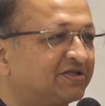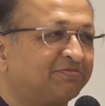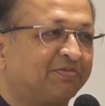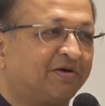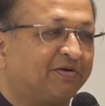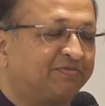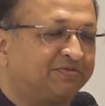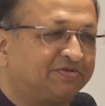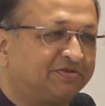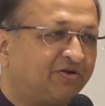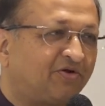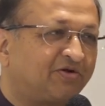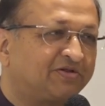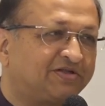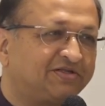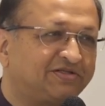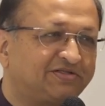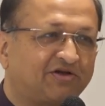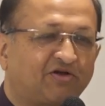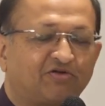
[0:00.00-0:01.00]
suburbs, north
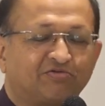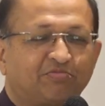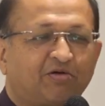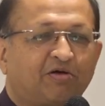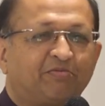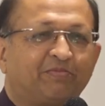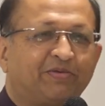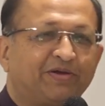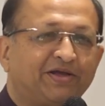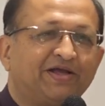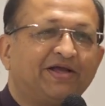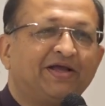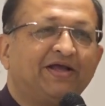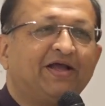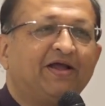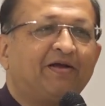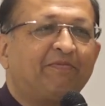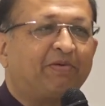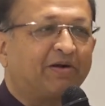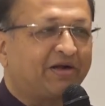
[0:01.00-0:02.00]
and south Bombay,
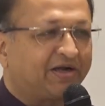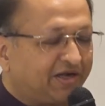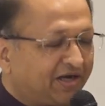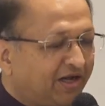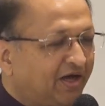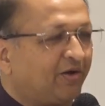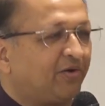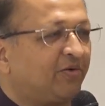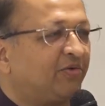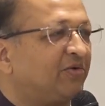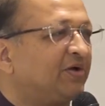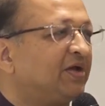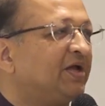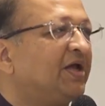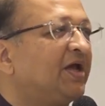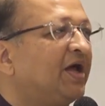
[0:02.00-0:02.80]
but now